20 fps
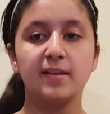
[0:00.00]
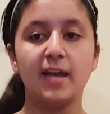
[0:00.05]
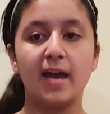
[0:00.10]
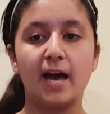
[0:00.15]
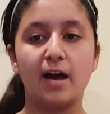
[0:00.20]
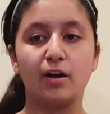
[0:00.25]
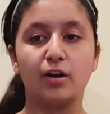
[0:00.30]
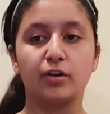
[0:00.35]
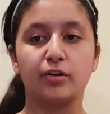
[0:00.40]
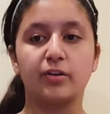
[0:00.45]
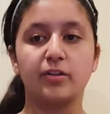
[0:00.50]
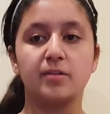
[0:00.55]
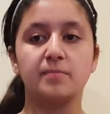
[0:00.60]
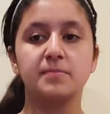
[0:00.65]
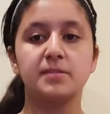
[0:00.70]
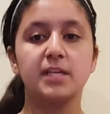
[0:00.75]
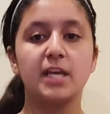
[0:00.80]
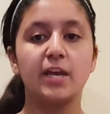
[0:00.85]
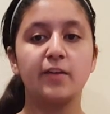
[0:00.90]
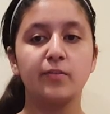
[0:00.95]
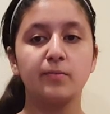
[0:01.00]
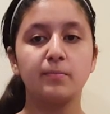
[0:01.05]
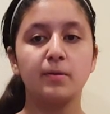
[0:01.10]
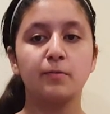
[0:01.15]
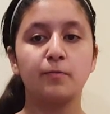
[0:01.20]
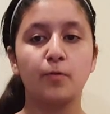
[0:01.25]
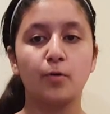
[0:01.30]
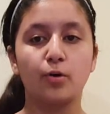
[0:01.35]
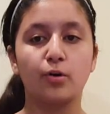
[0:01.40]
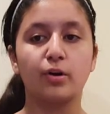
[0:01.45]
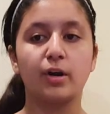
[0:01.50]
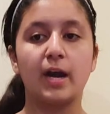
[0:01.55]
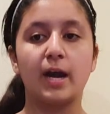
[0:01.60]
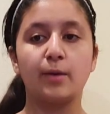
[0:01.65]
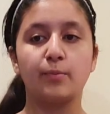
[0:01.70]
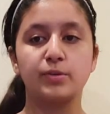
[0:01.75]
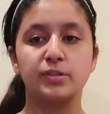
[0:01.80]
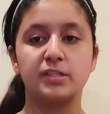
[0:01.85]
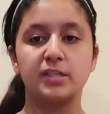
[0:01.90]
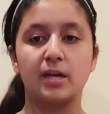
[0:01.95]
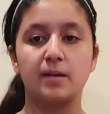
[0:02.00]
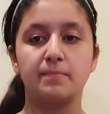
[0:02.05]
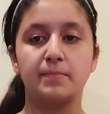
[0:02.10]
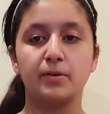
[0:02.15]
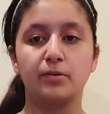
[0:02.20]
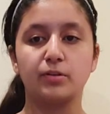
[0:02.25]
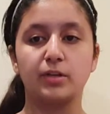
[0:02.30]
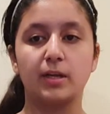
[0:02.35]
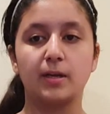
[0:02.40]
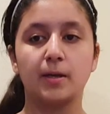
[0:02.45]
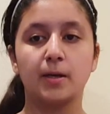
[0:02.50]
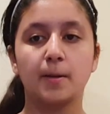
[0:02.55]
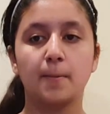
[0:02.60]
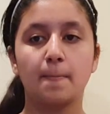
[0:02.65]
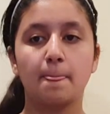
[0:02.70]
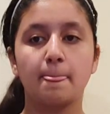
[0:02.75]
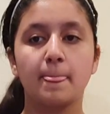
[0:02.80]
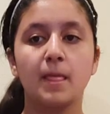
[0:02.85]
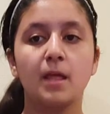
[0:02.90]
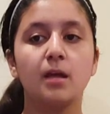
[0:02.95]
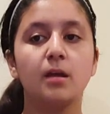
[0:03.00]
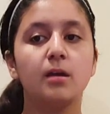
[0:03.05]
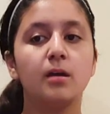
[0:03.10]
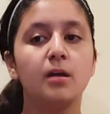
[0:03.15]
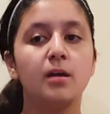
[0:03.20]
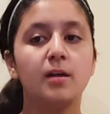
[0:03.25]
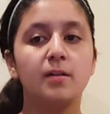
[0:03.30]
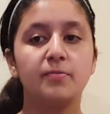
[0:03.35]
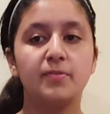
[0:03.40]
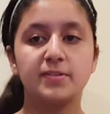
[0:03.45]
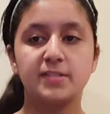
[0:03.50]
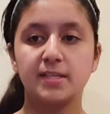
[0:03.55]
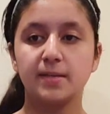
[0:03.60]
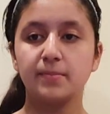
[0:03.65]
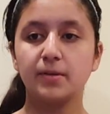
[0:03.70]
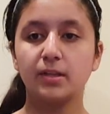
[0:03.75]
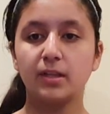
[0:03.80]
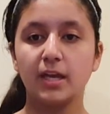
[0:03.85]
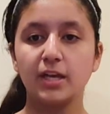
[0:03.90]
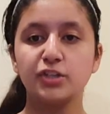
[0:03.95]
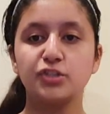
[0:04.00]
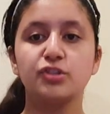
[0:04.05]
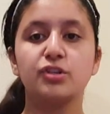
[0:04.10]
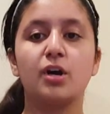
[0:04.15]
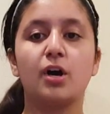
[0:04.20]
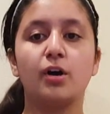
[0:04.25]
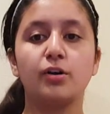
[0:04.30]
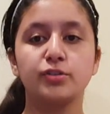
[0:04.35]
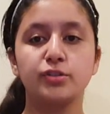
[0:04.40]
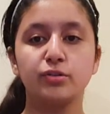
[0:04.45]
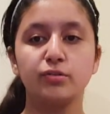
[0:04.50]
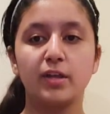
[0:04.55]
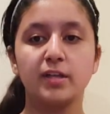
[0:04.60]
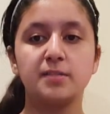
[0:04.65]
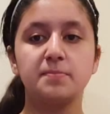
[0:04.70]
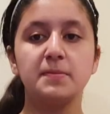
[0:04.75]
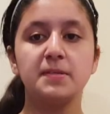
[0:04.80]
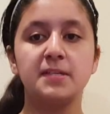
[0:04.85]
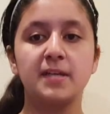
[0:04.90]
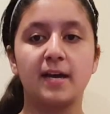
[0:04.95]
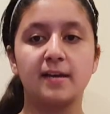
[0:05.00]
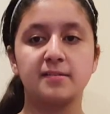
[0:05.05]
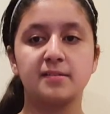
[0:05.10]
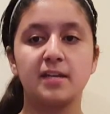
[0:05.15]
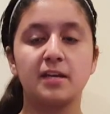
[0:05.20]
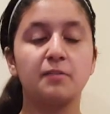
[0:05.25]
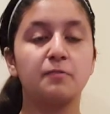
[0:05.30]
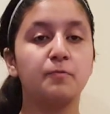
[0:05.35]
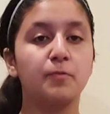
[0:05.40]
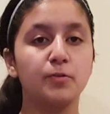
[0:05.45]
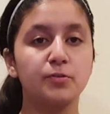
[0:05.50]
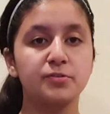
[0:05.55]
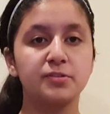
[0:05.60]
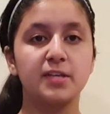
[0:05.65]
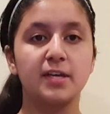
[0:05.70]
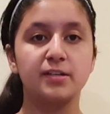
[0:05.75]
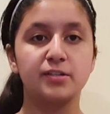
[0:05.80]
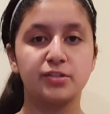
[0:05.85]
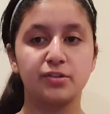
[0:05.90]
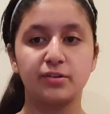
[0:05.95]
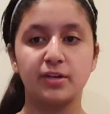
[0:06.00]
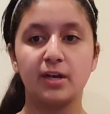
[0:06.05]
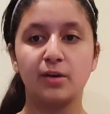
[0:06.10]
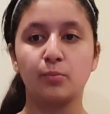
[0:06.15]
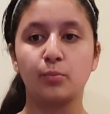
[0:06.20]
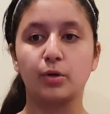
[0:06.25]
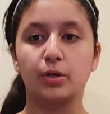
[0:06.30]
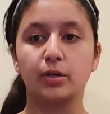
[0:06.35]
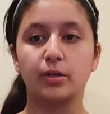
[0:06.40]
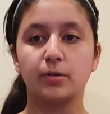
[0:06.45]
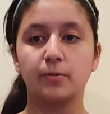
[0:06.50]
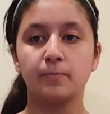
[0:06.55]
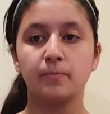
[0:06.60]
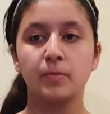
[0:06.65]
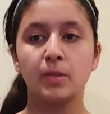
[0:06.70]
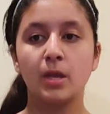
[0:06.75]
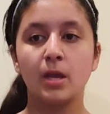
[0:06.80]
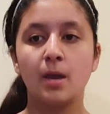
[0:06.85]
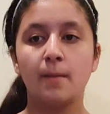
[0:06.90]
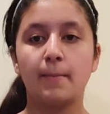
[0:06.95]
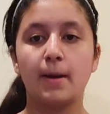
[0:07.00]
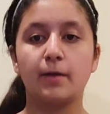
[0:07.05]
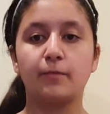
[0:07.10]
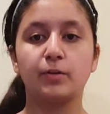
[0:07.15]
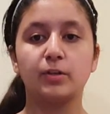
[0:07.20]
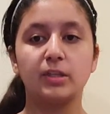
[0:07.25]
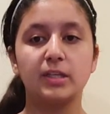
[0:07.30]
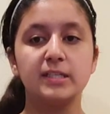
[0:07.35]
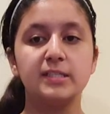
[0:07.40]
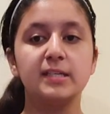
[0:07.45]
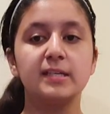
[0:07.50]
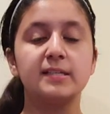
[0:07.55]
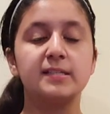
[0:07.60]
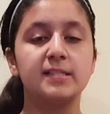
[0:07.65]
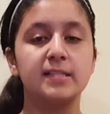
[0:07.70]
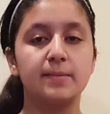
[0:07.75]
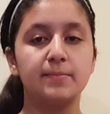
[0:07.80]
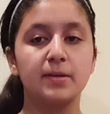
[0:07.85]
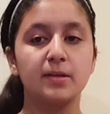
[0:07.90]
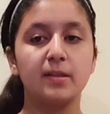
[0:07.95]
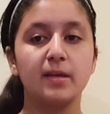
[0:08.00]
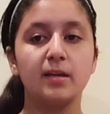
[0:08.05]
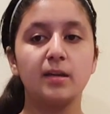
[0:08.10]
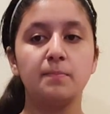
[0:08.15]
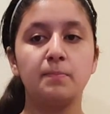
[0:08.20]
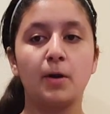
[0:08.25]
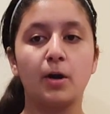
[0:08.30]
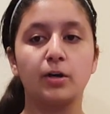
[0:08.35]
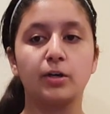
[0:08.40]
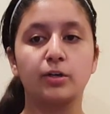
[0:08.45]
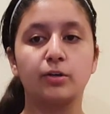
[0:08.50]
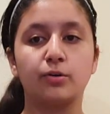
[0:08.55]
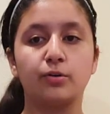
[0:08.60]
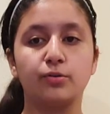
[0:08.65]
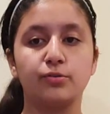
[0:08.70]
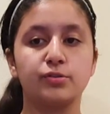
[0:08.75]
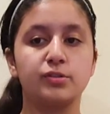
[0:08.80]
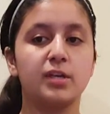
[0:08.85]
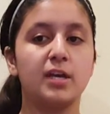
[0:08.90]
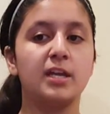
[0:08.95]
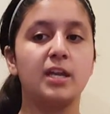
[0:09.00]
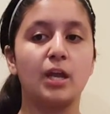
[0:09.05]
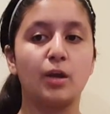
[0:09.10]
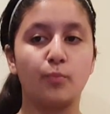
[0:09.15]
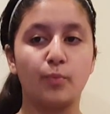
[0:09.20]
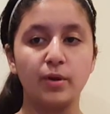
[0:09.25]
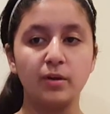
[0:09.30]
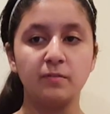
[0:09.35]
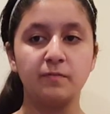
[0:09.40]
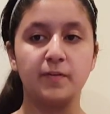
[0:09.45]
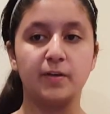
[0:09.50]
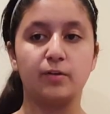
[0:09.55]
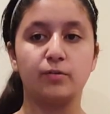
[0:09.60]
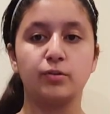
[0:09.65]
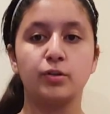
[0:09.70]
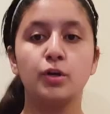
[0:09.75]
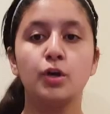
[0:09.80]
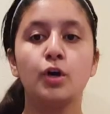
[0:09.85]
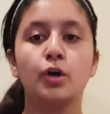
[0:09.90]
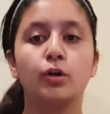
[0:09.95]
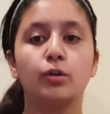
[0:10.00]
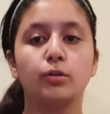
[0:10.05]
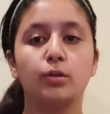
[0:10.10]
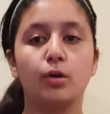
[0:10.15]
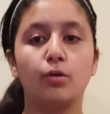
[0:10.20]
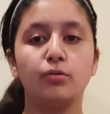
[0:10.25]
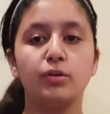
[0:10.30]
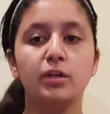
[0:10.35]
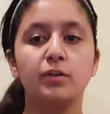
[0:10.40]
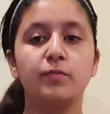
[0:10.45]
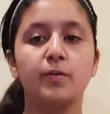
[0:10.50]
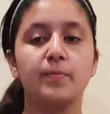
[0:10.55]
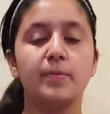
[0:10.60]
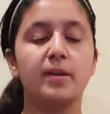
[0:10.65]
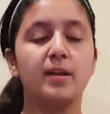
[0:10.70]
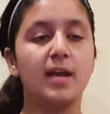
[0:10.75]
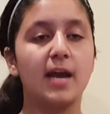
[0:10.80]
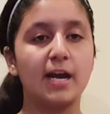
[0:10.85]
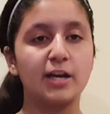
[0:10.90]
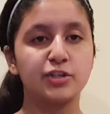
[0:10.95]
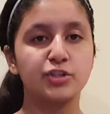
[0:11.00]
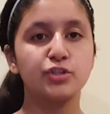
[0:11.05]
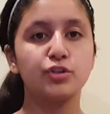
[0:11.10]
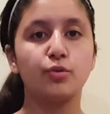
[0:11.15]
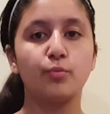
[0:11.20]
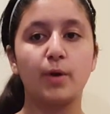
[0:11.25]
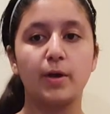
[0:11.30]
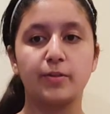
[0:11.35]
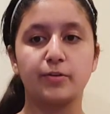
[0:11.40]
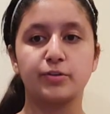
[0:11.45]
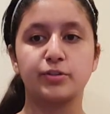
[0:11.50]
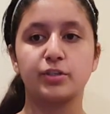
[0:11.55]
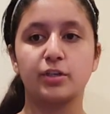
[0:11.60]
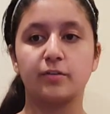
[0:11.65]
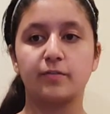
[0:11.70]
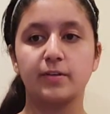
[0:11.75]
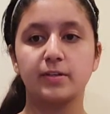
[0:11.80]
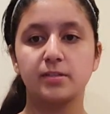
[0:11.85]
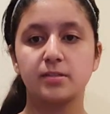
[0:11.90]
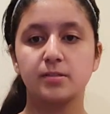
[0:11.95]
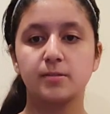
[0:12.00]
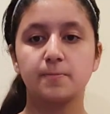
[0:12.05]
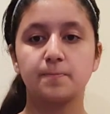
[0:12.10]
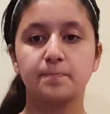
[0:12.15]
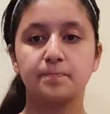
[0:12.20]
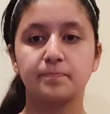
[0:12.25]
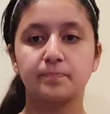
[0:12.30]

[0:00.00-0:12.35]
the algorithms even before I was done building. The simulation also lets me test a full sensor network by releasing simulated particles in a wind field loaded from the National Weather Service.